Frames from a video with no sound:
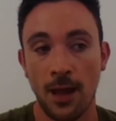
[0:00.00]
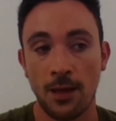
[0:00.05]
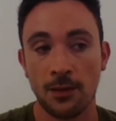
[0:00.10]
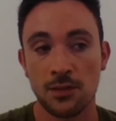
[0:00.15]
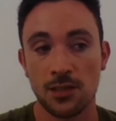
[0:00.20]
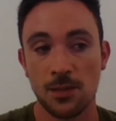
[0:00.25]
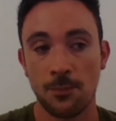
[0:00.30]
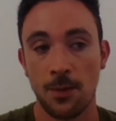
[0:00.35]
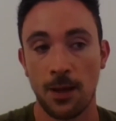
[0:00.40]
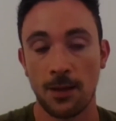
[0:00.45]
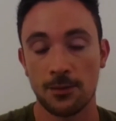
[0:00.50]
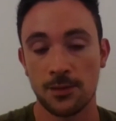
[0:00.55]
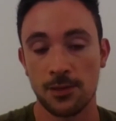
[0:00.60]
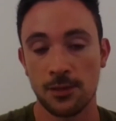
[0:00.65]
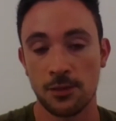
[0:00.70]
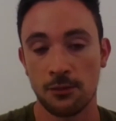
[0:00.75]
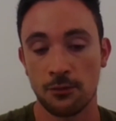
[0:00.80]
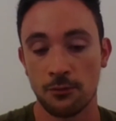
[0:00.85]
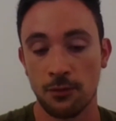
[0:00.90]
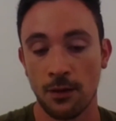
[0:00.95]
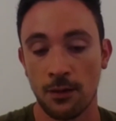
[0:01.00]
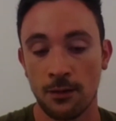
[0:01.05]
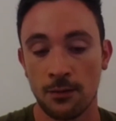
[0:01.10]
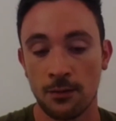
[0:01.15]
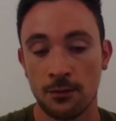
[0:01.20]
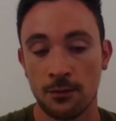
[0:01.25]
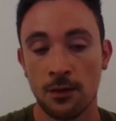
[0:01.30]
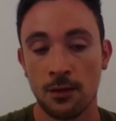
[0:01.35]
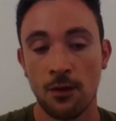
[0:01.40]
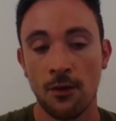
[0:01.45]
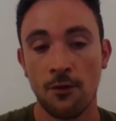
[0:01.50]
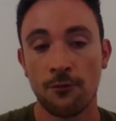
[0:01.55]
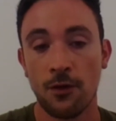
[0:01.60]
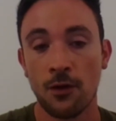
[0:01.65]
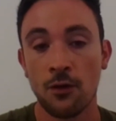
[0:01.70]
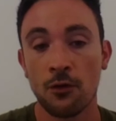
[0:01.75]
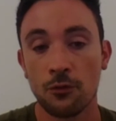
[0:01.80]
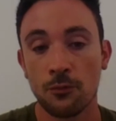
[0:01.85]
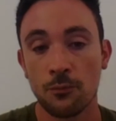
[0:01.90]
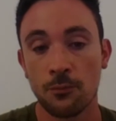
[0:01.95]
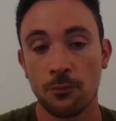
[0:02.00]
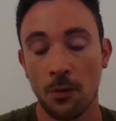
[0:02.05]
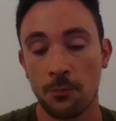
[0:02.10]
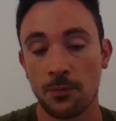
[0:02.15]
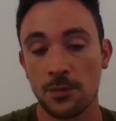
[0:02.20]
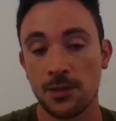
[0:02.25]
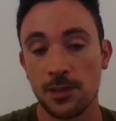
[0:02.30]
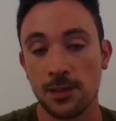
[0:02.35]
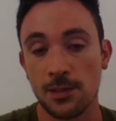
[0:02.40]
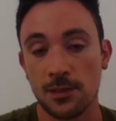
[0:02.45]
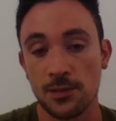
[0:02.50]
antibacterial and fungal properties.